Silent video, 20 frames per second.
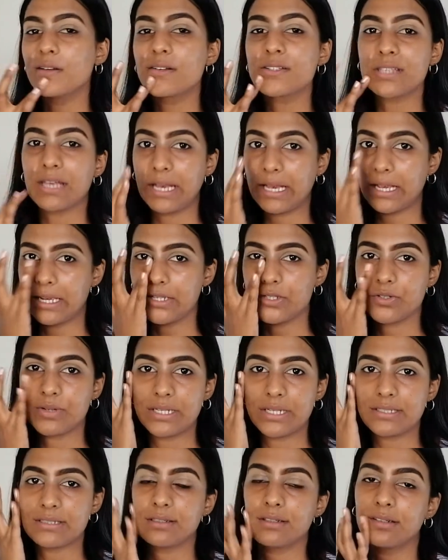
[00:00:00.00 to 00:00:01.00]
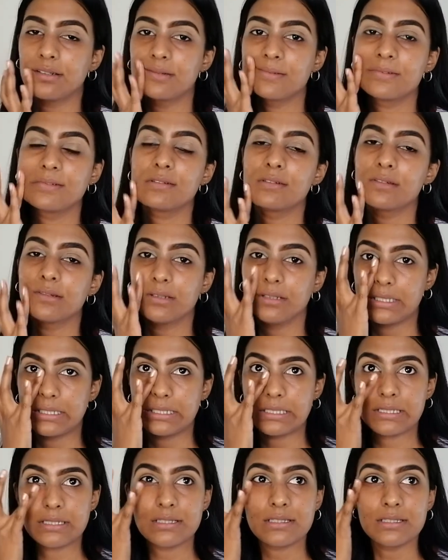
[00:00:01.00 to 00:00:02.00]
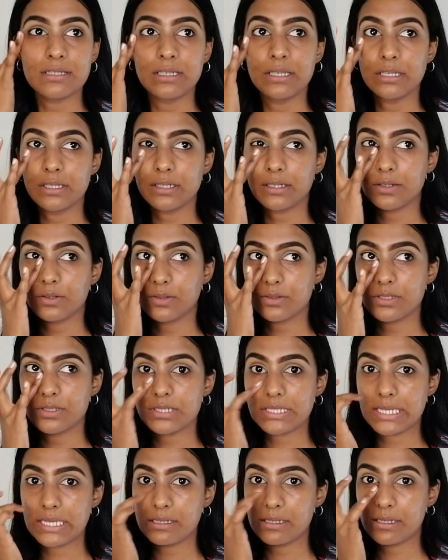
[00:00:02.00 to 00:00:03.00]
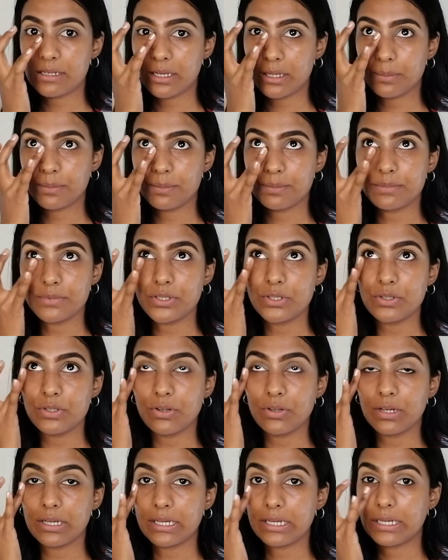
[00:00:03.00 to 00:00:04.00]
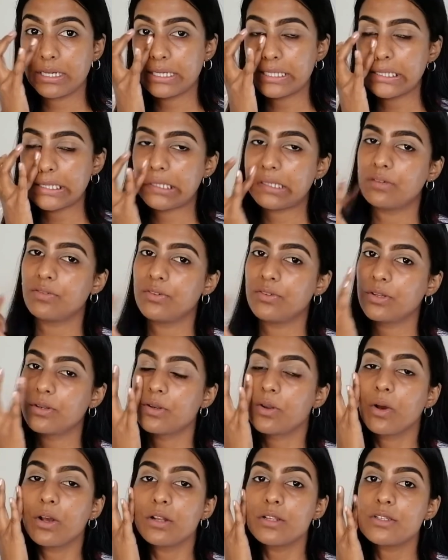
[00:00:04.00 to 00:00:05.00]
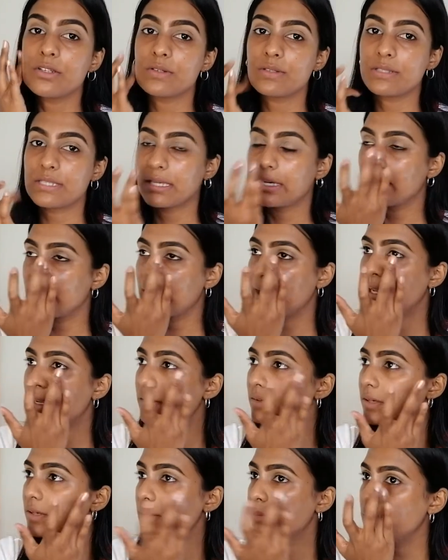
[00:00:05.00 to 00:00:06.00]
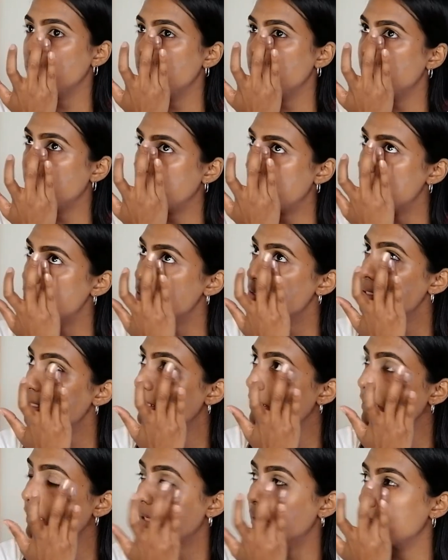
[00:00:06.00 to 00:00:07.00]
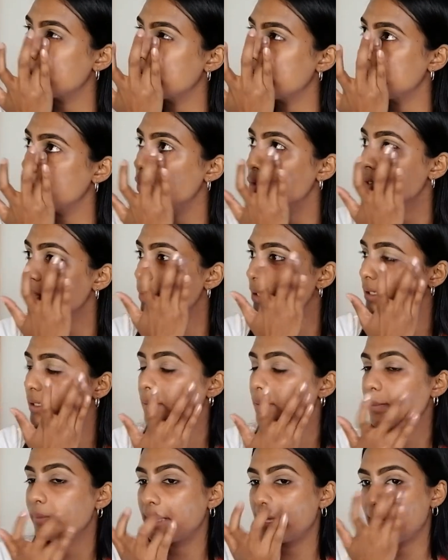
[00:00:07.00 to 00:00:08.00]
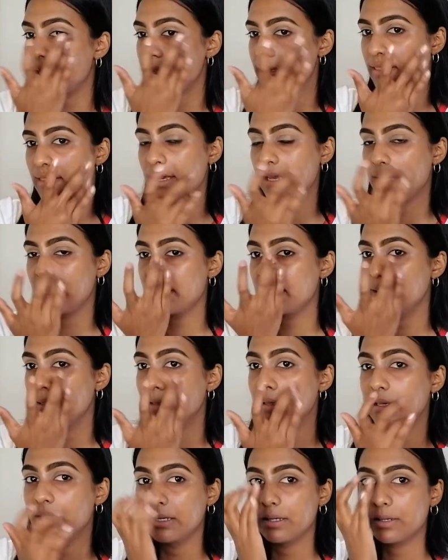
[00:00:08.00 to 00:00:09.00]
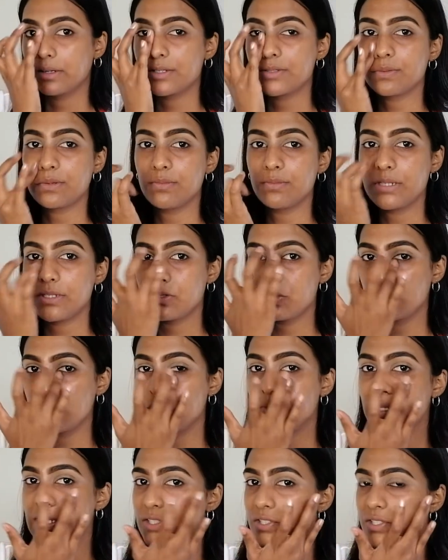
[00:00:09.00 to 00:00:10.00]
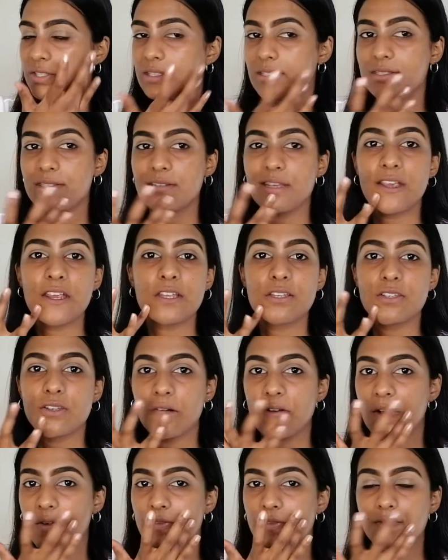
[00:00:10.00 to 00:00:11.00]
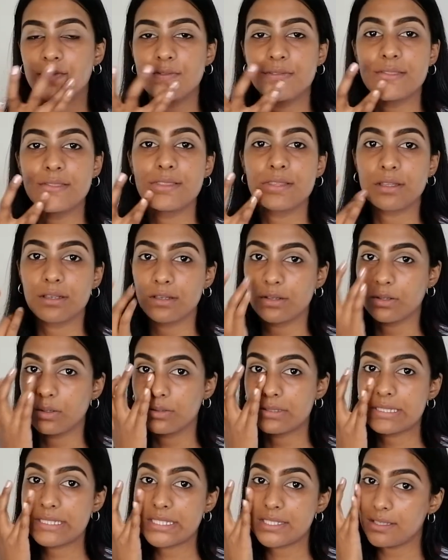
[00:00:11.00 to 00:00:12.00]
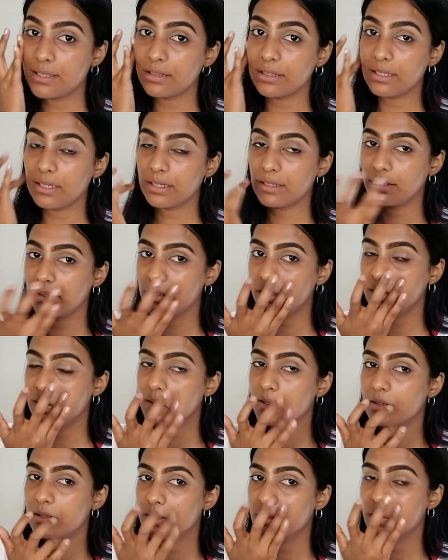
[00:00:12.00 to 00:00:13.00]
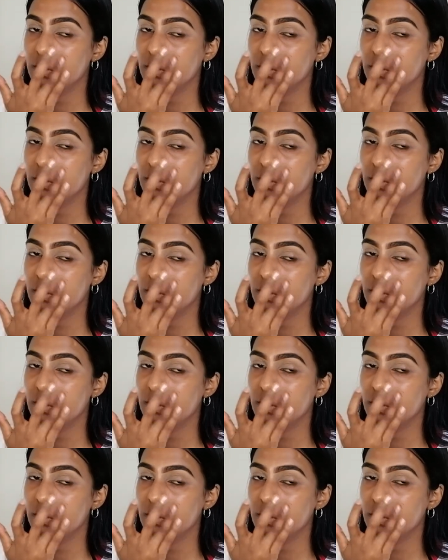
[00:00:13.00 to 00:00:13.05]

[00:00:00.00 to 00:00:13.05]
it looks hydrated at least. You can also take it up to your eye if you're not using an eye cream. If you are using an eye cream, you do want to apply that, because when we do reach the stage of concealing,